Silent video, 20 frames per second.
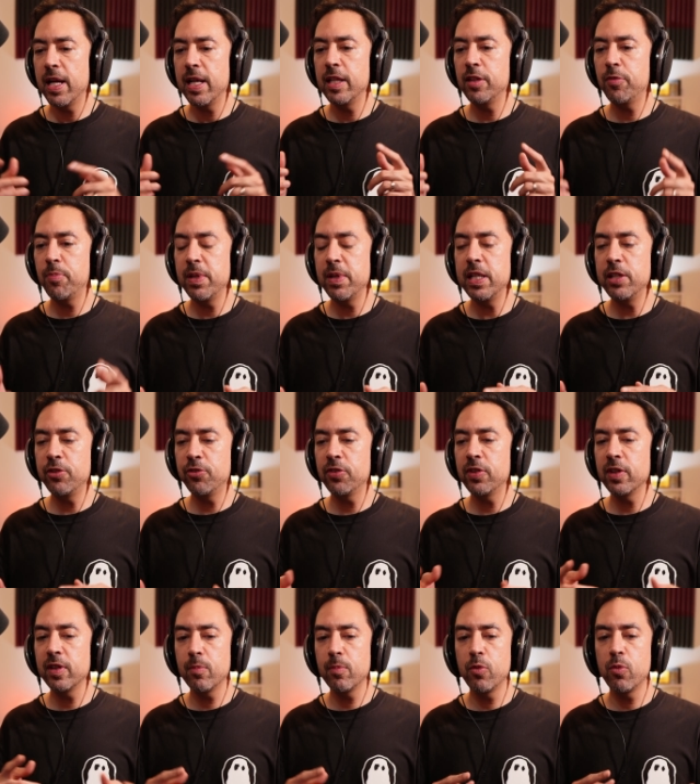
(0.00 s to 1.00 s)
It's been
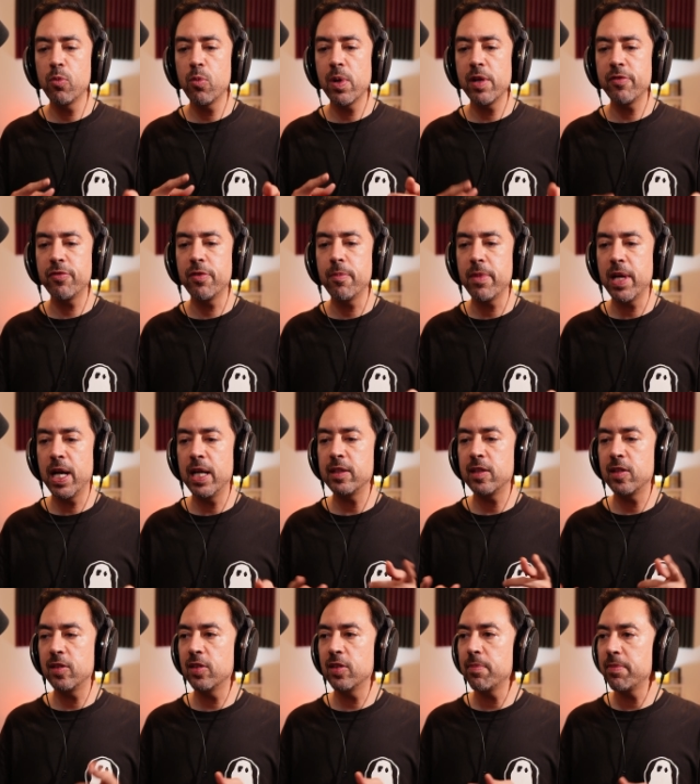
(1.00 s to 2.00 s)
interesting to move away from that
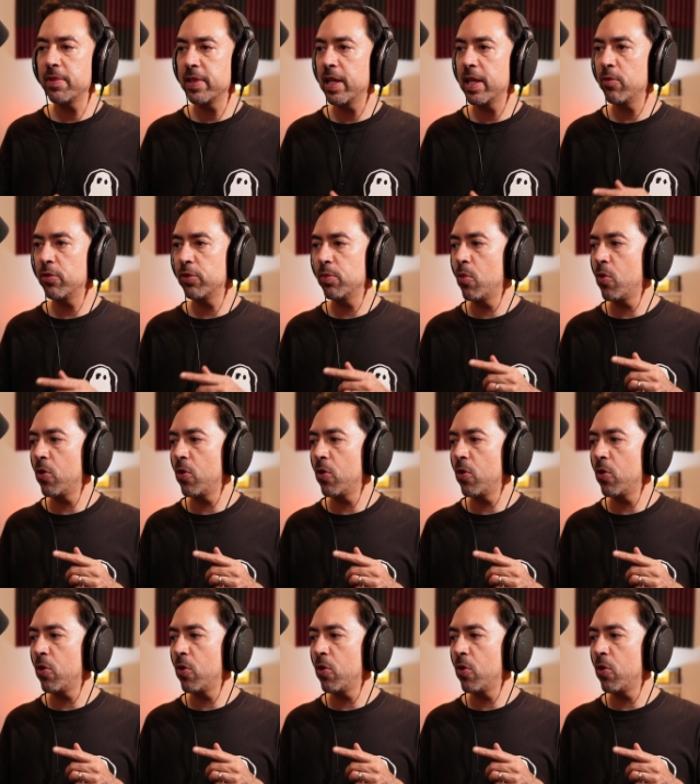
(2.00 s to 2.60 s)
to something that was more